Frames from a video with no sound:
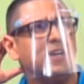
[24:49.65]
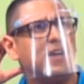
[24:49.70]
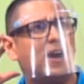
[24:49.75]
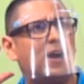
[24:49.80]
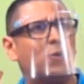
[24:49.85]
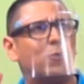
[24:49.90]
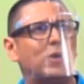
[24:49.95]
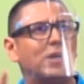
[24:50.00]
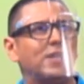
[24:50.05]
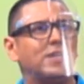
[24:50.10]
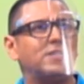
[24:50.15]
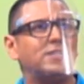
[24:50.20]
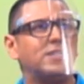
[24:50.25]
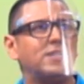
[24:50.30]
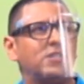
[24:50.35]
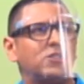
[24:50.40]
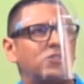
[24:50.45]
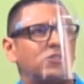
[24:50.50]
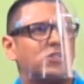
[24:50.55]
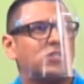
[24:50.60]
Are we
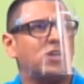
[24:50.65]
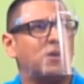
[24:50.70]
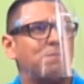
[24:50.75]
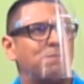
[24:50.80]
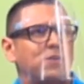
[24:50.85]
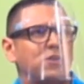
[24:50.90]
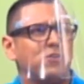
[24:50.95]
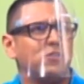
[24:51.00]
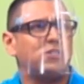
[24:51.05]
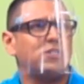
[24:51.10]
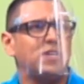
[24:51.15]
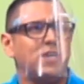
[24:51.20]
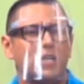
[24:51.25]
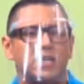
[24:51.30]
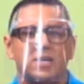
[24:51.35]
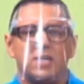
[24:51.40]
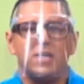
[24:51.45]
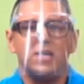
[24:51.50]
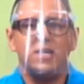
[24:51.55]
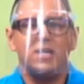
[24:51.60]
listening to some music?
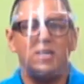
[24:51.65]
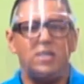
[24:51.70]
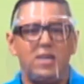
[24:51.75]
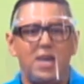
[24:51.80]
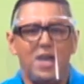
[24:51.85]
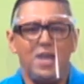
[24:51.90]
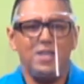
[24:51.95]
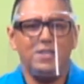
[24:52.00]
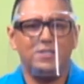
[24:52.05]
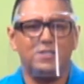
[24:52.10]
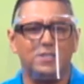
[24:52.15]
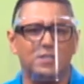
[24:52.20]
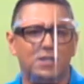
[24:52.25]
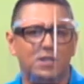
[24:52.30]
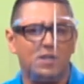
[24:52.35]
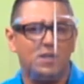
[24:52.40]
Yes?